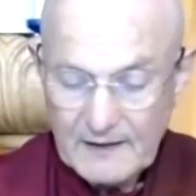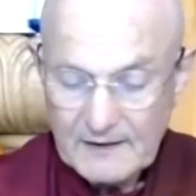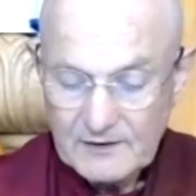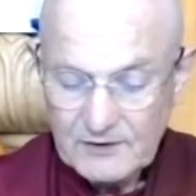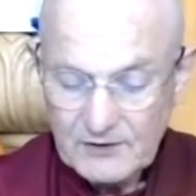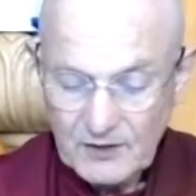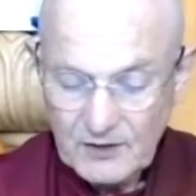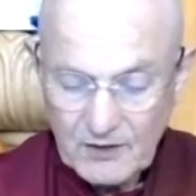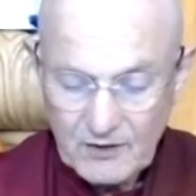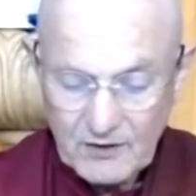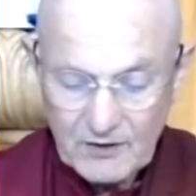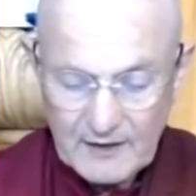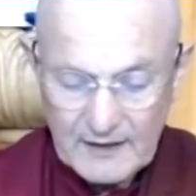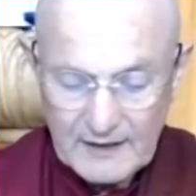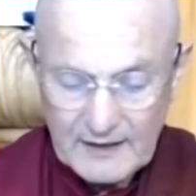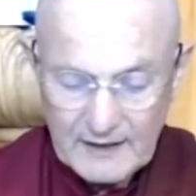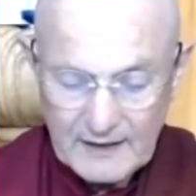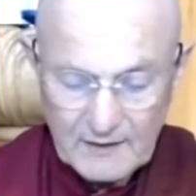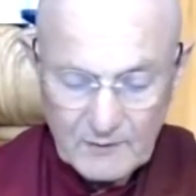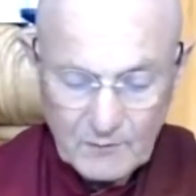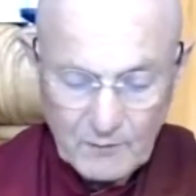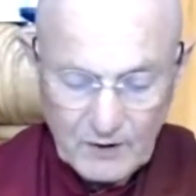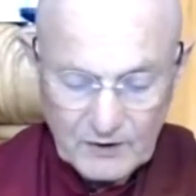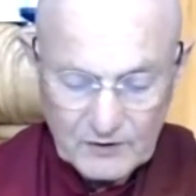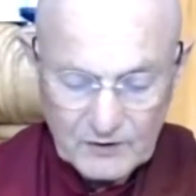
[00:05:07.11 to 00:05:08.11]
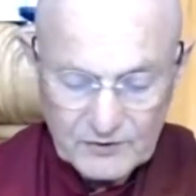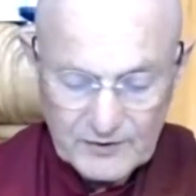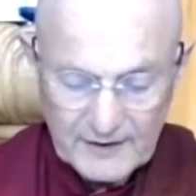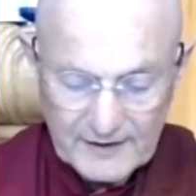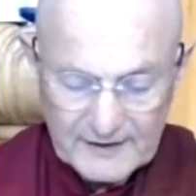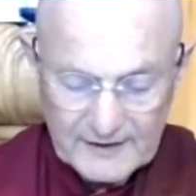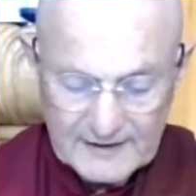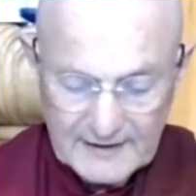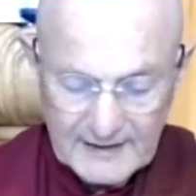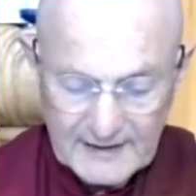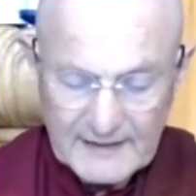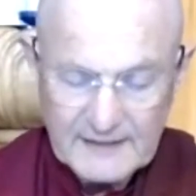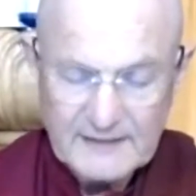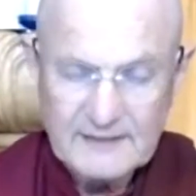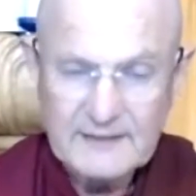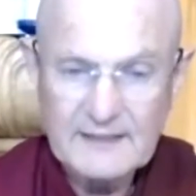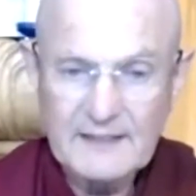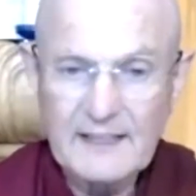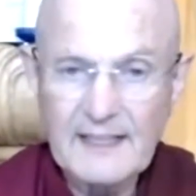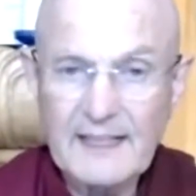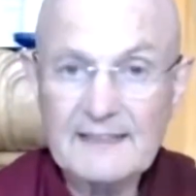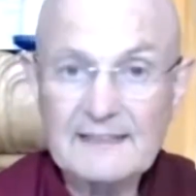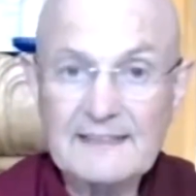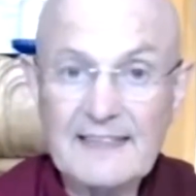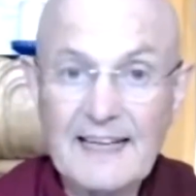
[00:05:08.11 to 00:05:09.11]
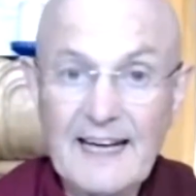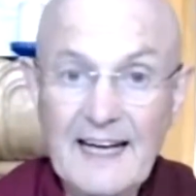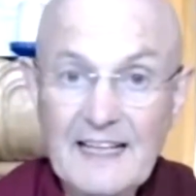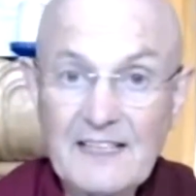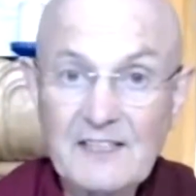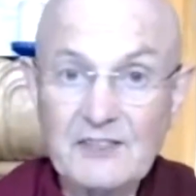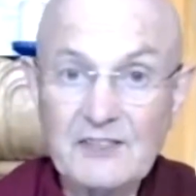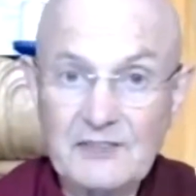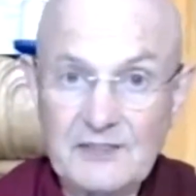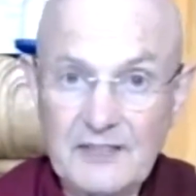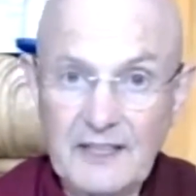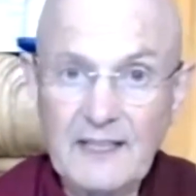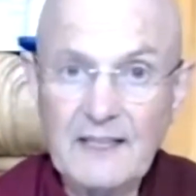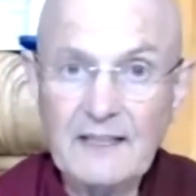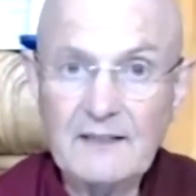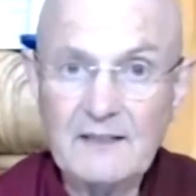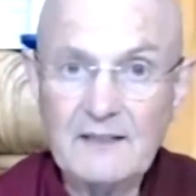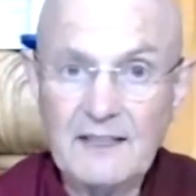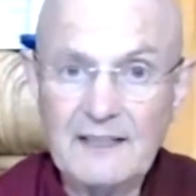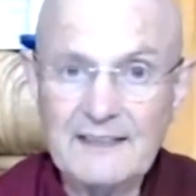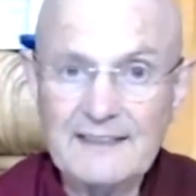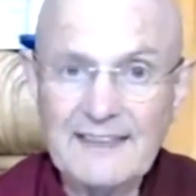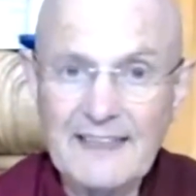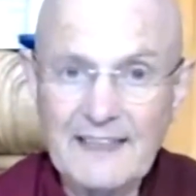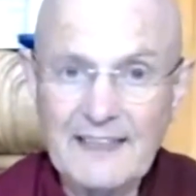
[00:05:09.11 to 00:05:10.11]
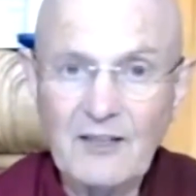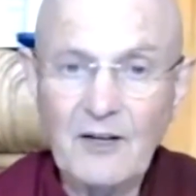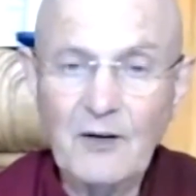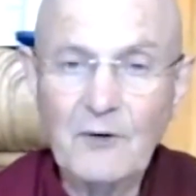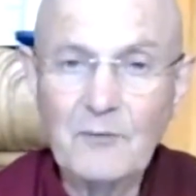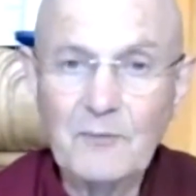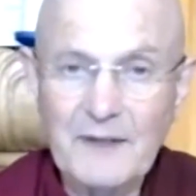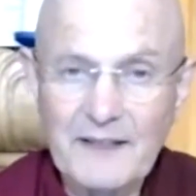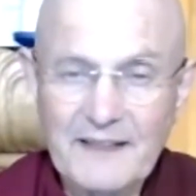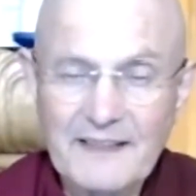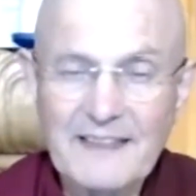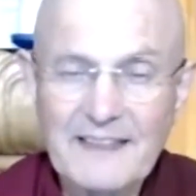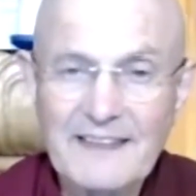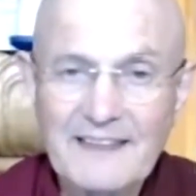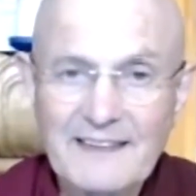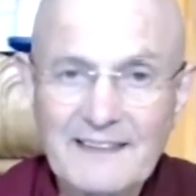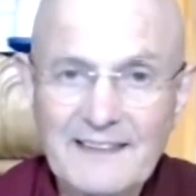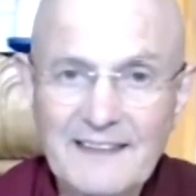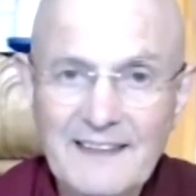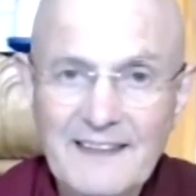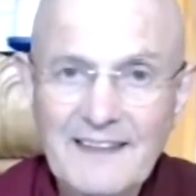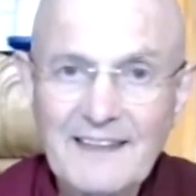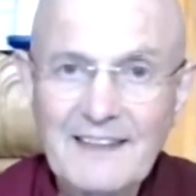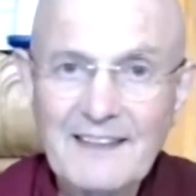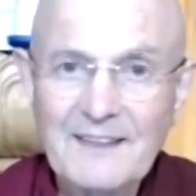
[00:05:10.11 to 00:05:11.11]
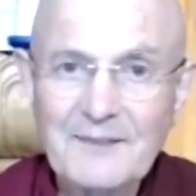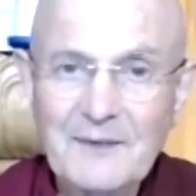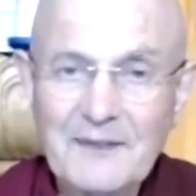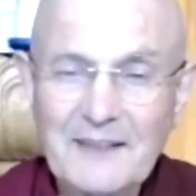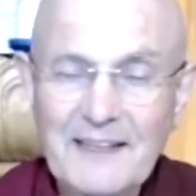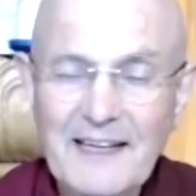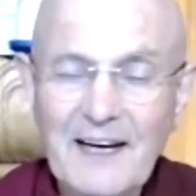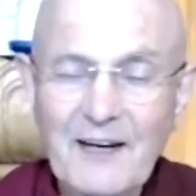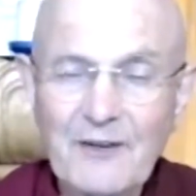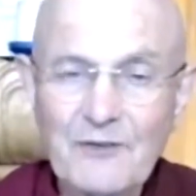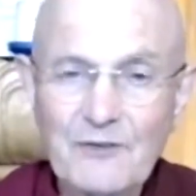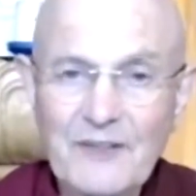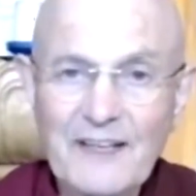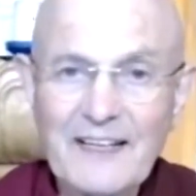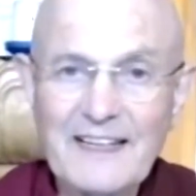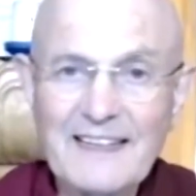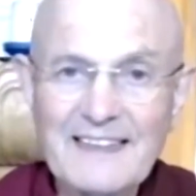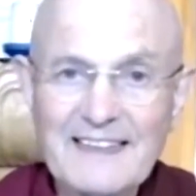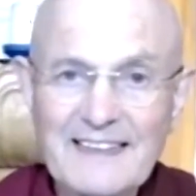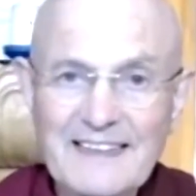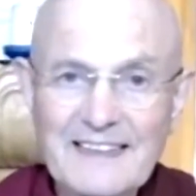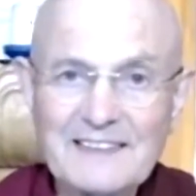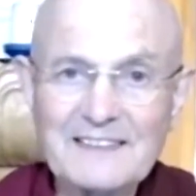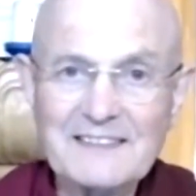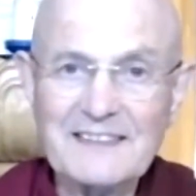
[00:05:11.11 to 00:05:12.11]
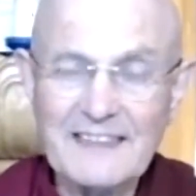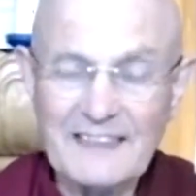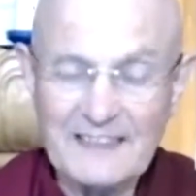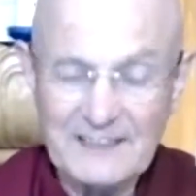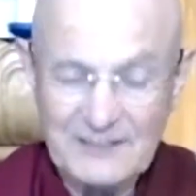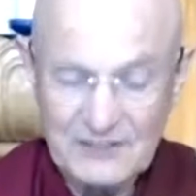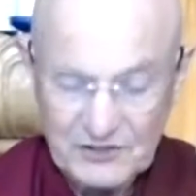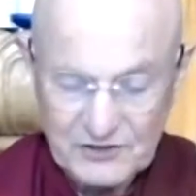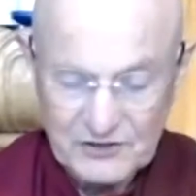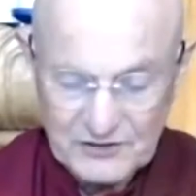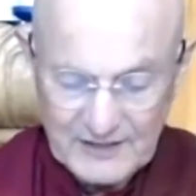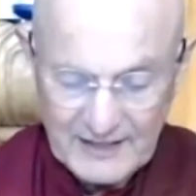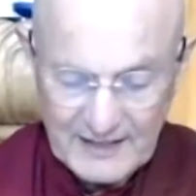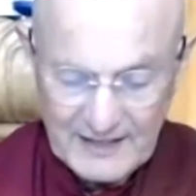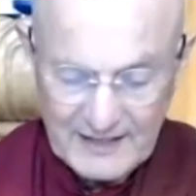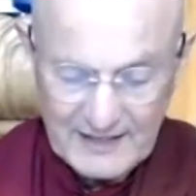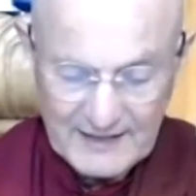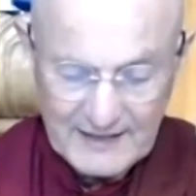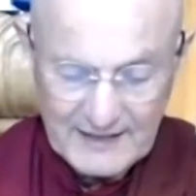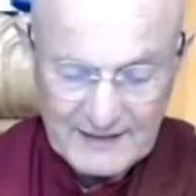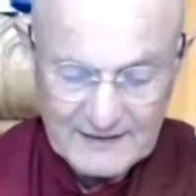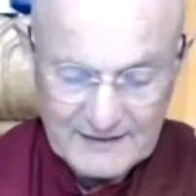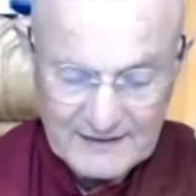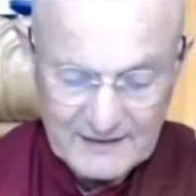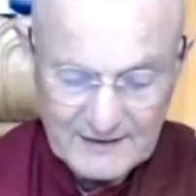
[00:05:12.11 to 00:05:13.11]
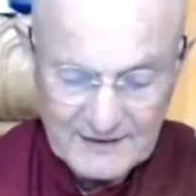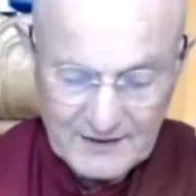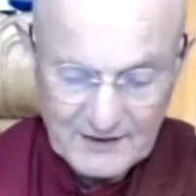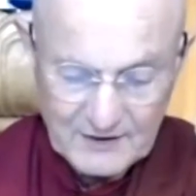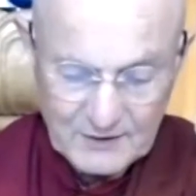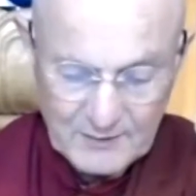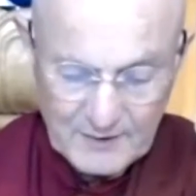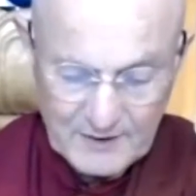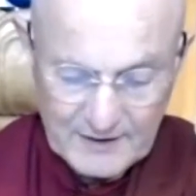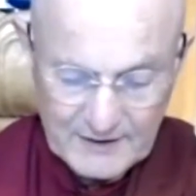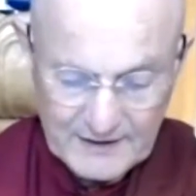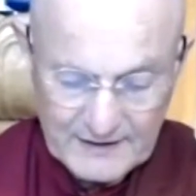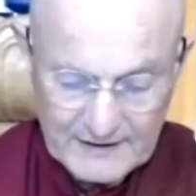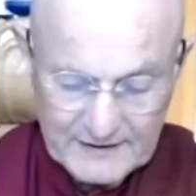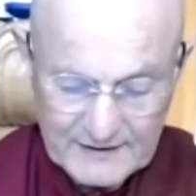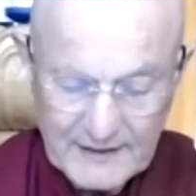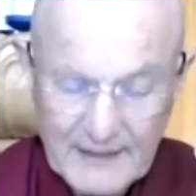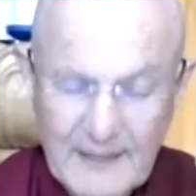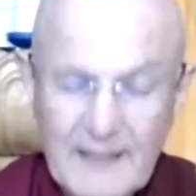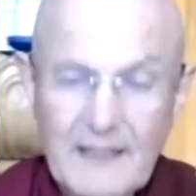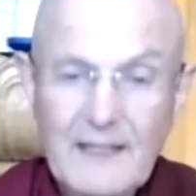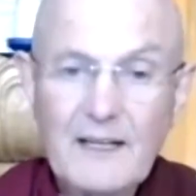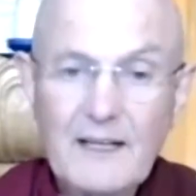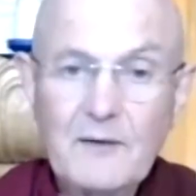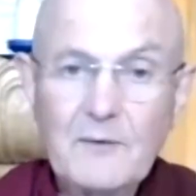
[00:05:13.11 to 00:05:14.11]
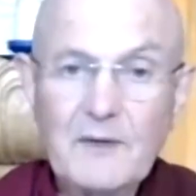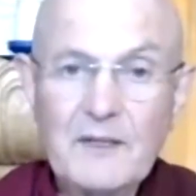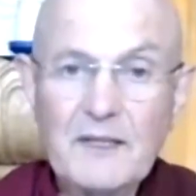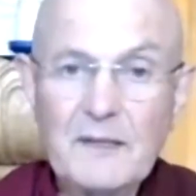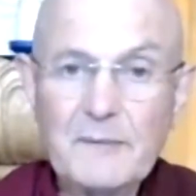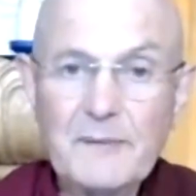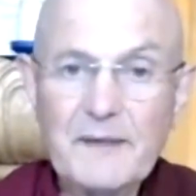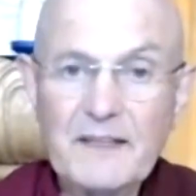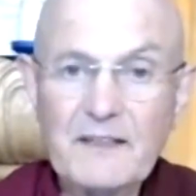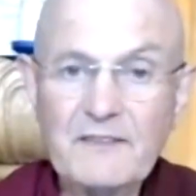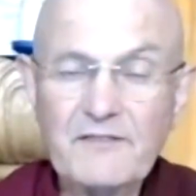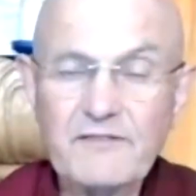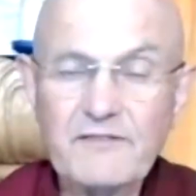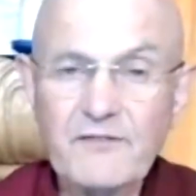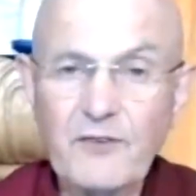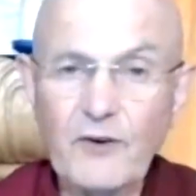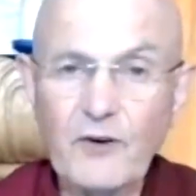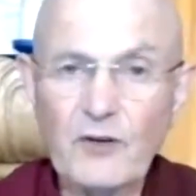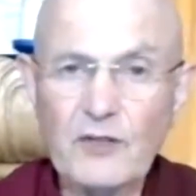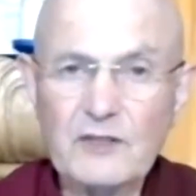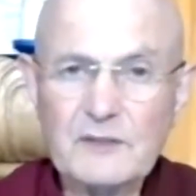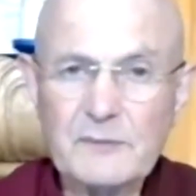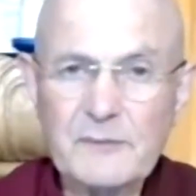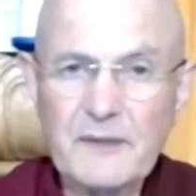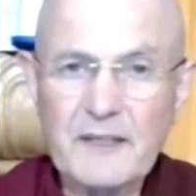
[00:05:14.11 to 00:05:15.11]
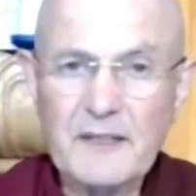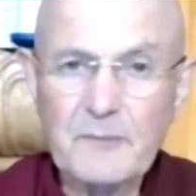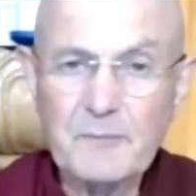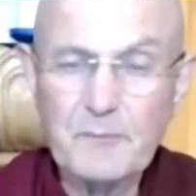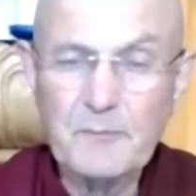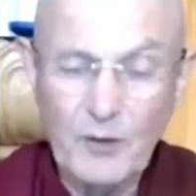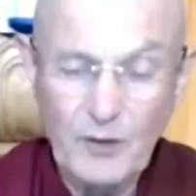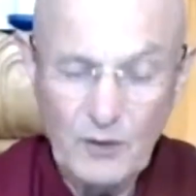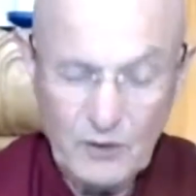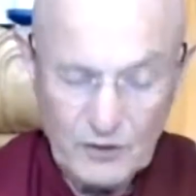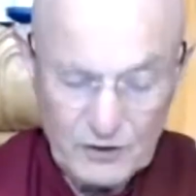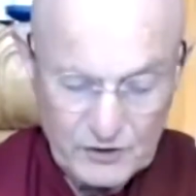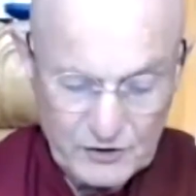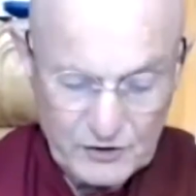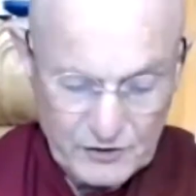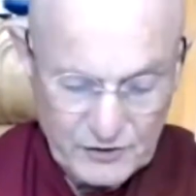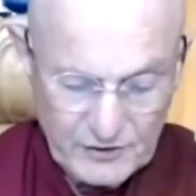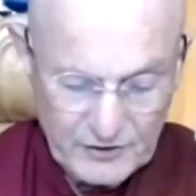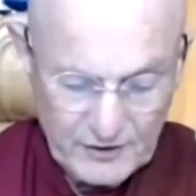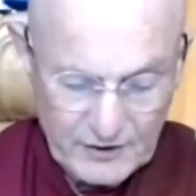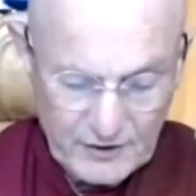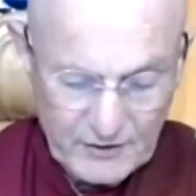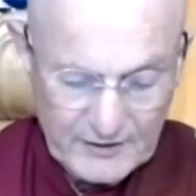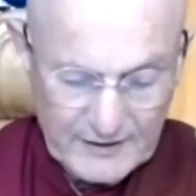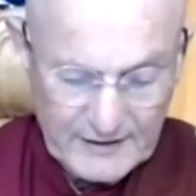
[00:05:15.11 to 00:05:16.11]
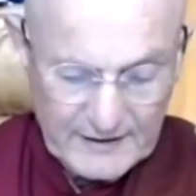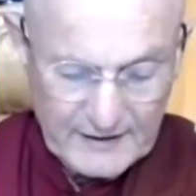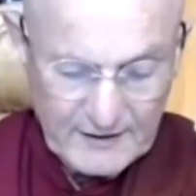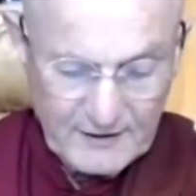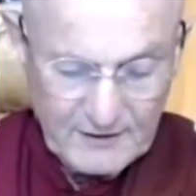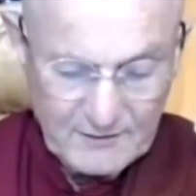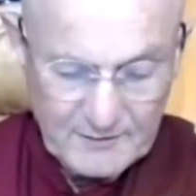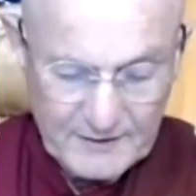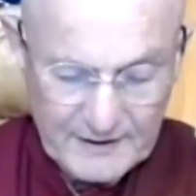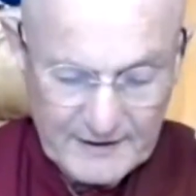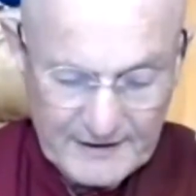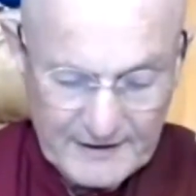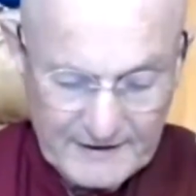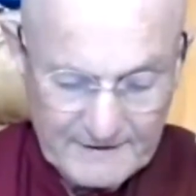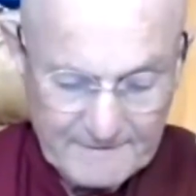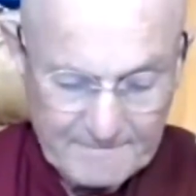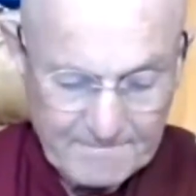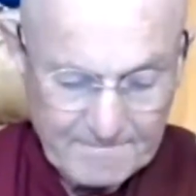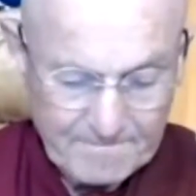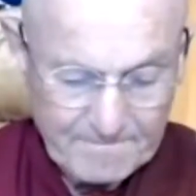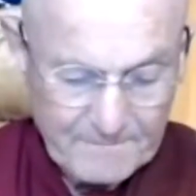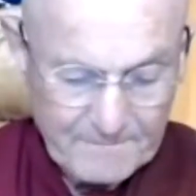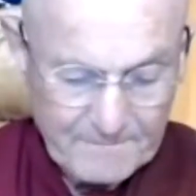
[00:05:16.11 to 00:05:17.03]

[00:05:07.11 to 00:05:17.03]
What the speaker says: So one translates it as hasty, that get on with it, without really listening to sides. And the other one is with a bit of force, a bit of push, you know, get on with it.